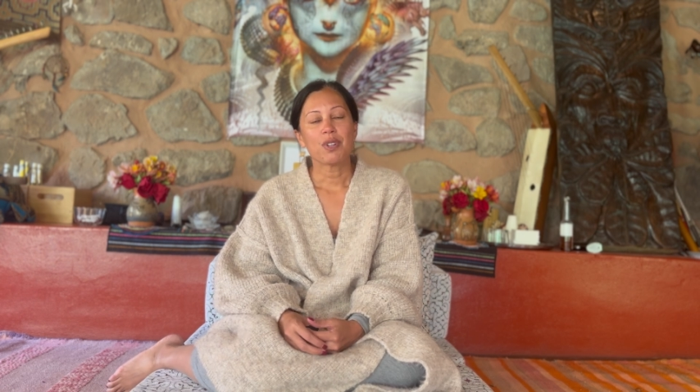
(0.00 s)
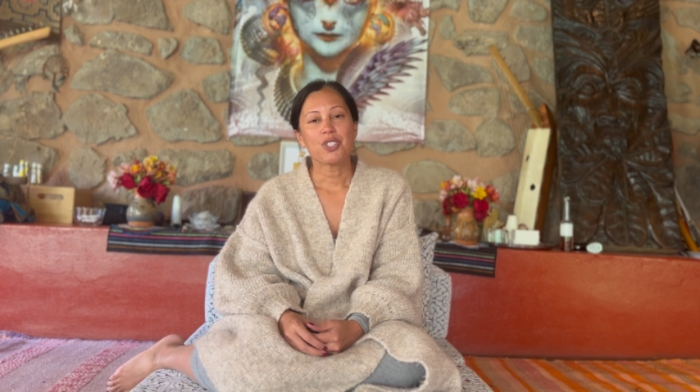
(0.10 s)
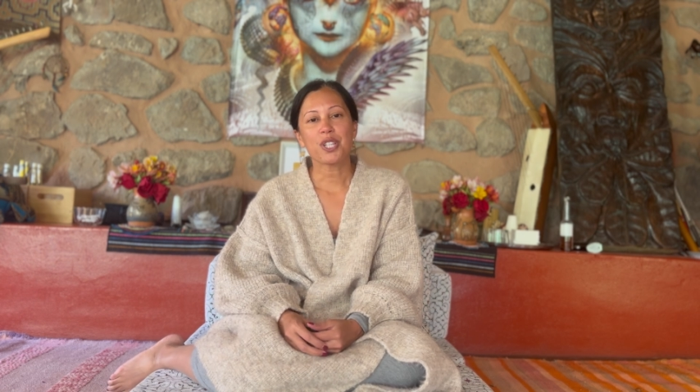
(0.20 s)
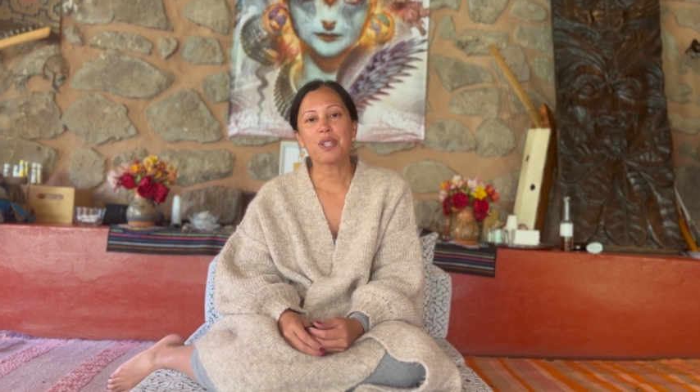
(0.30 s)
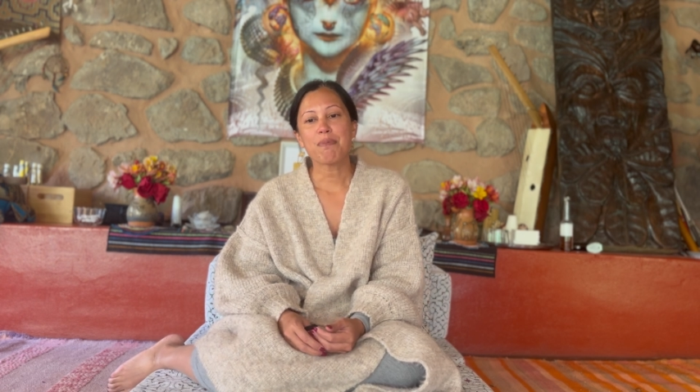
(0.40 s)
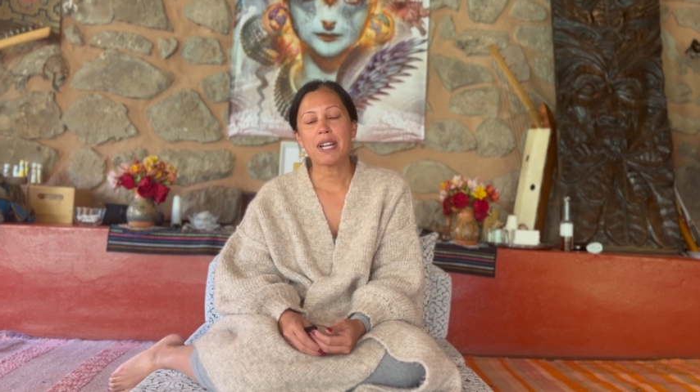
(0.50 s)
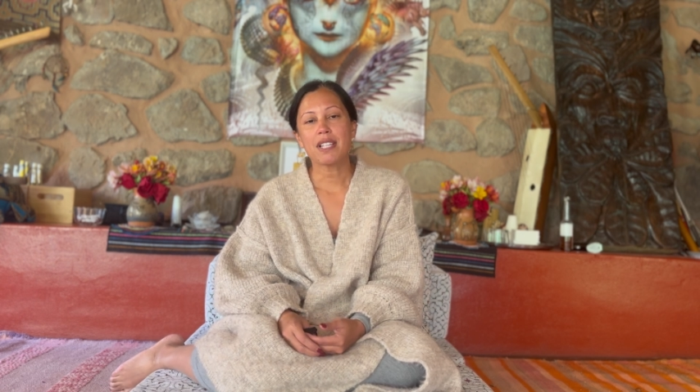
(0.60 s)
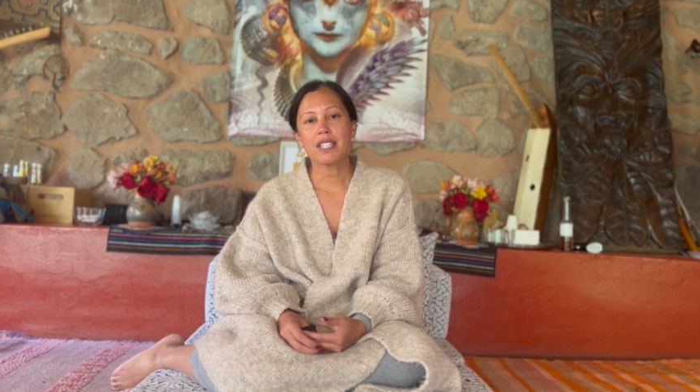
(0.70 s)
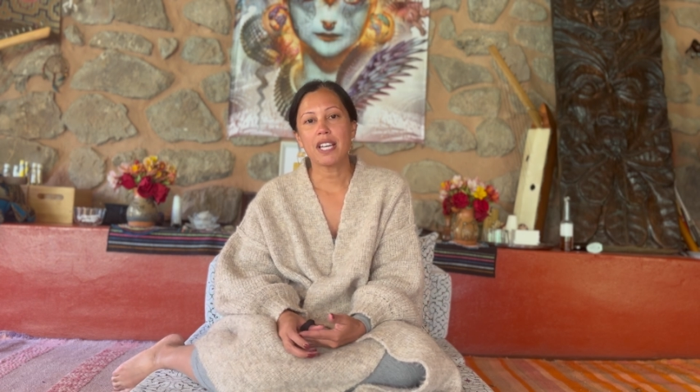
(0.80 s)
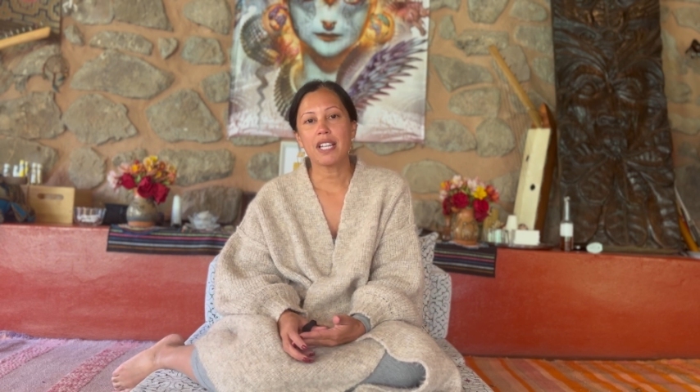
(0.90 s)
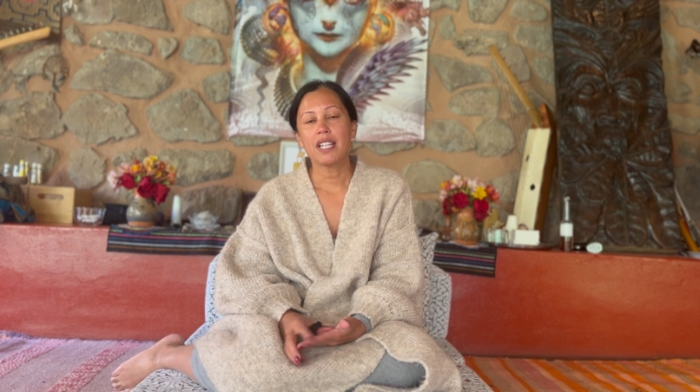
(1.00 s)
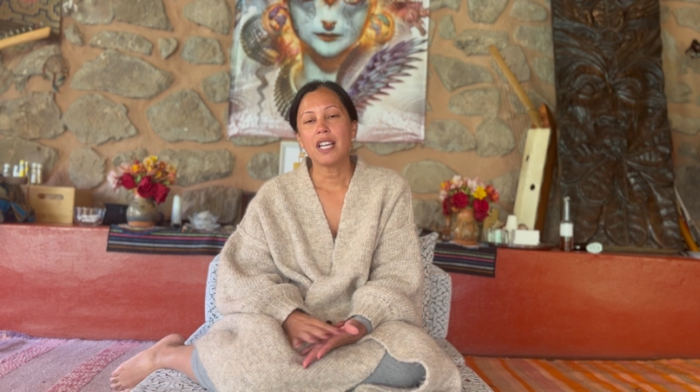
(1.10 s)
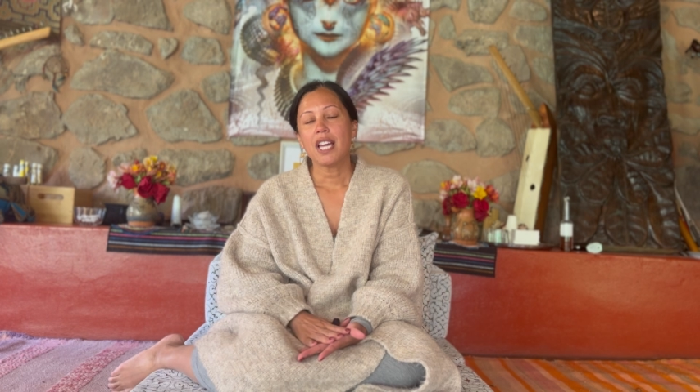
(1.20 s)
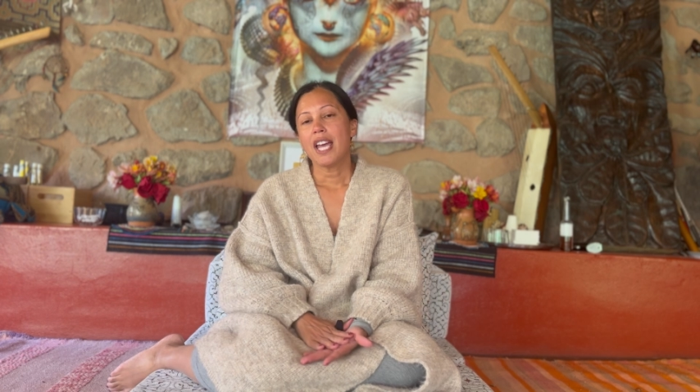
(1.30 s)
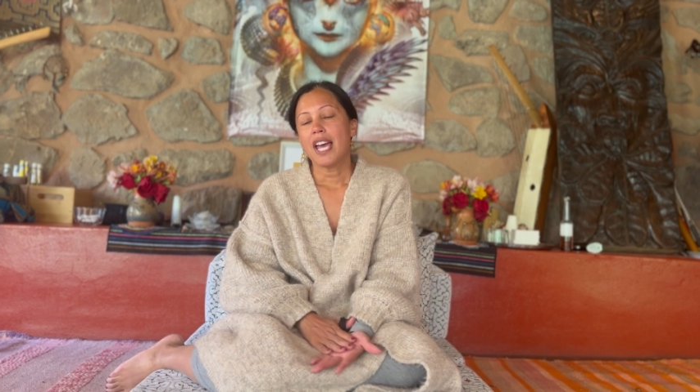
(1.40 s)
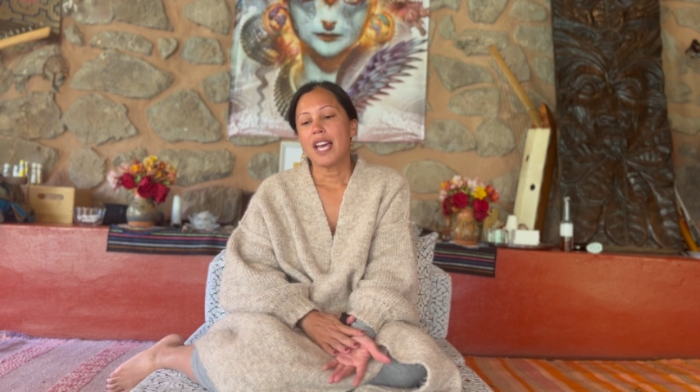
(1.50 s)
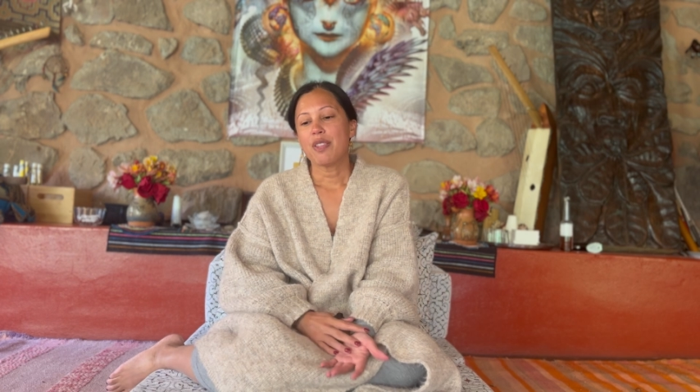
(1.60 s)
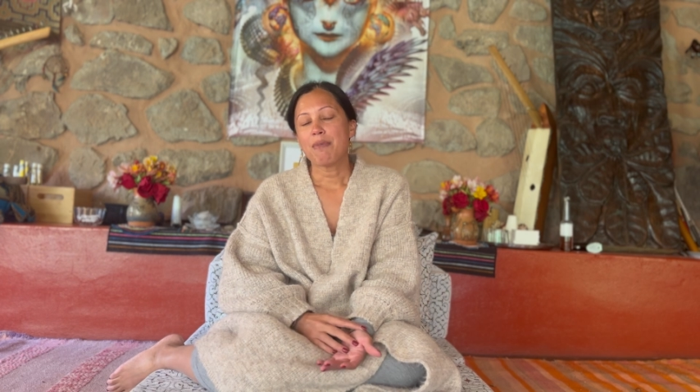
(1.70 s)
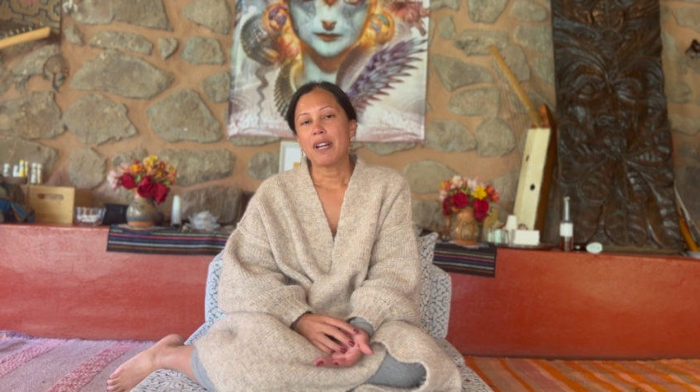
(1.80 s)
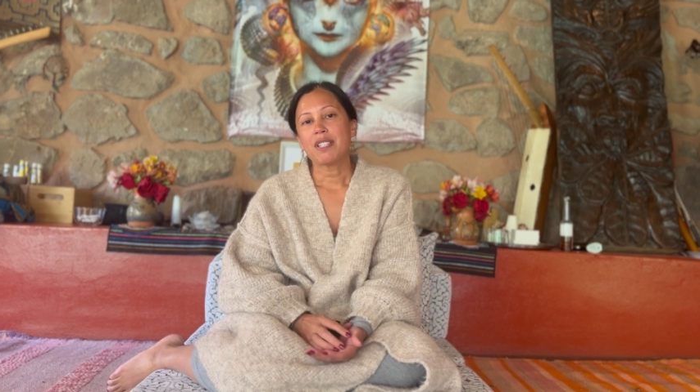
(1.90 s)
Took the medicine, and the
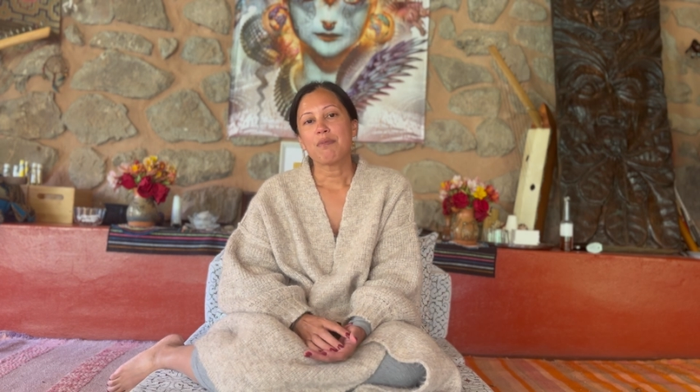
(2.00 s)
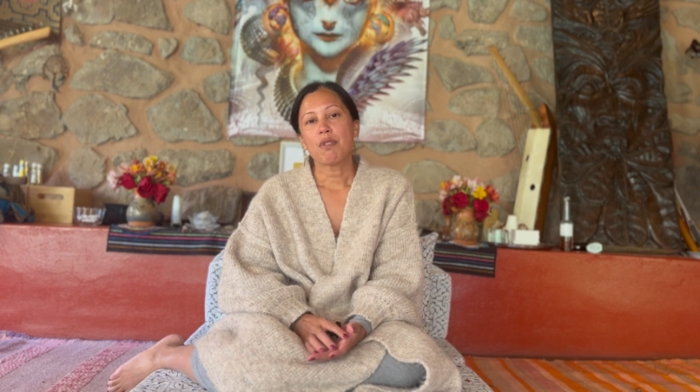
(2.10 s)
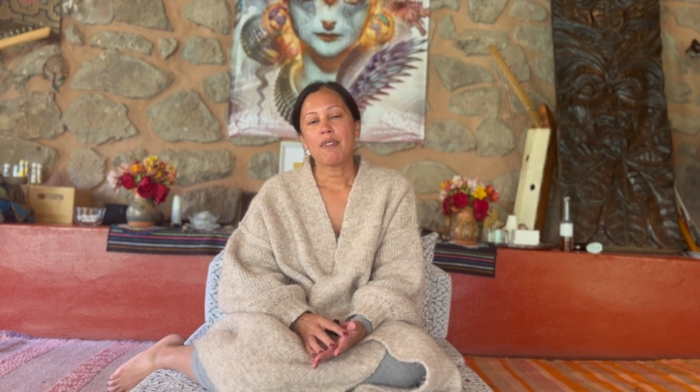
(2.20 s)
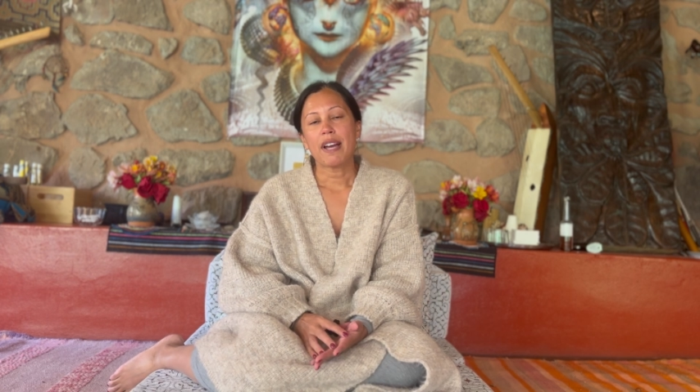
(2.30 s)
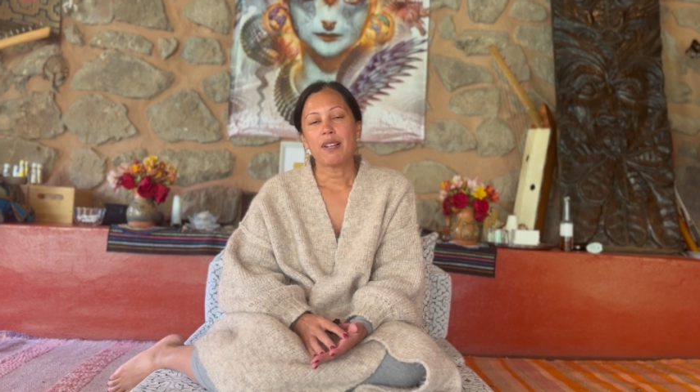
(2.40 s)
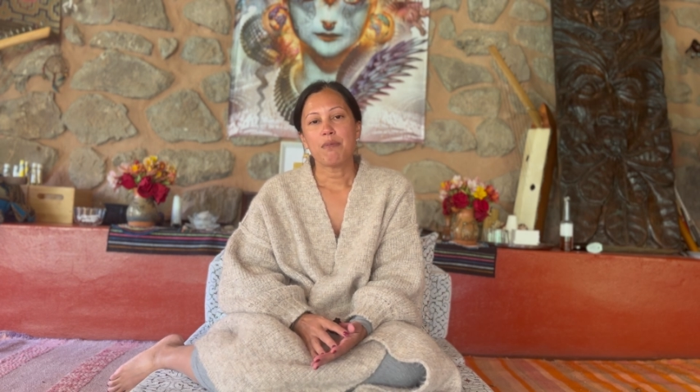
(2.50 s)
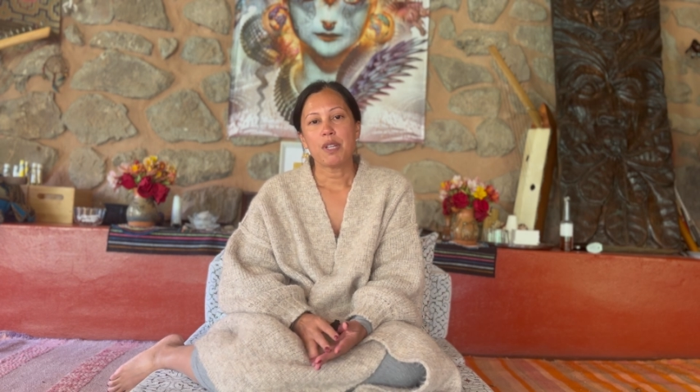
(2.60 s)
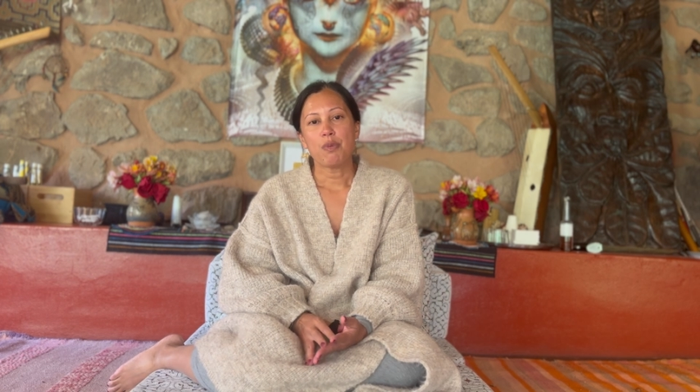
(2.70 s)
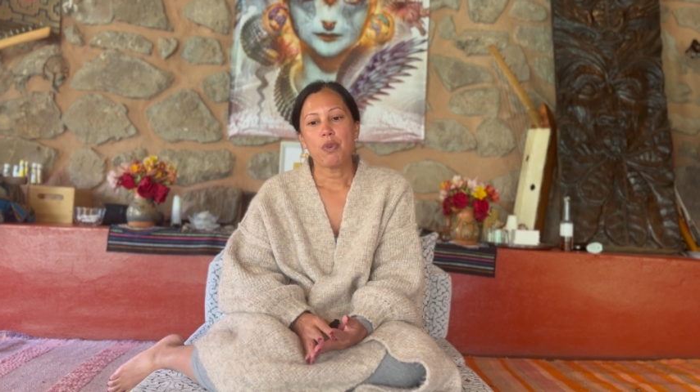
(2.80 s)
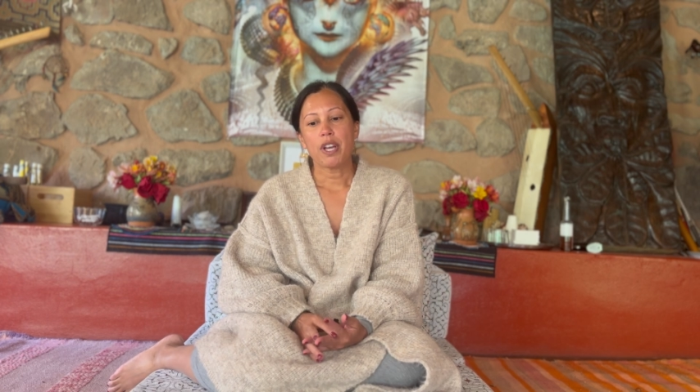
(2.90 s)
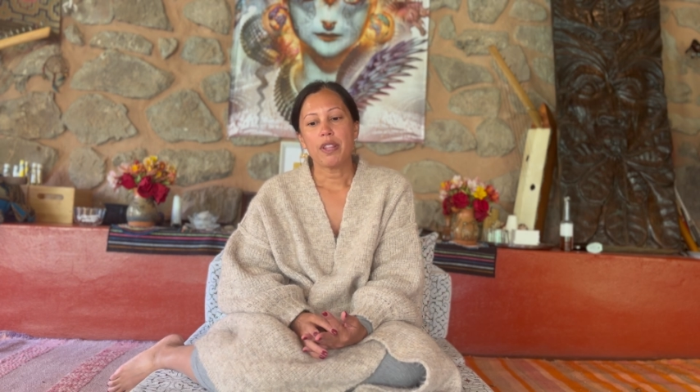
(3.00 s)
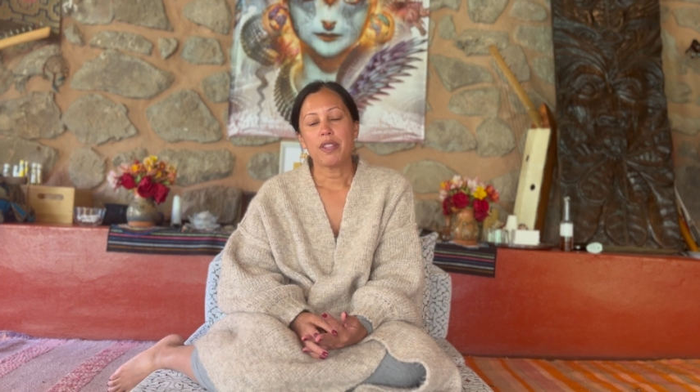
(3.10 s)
medicine provided me with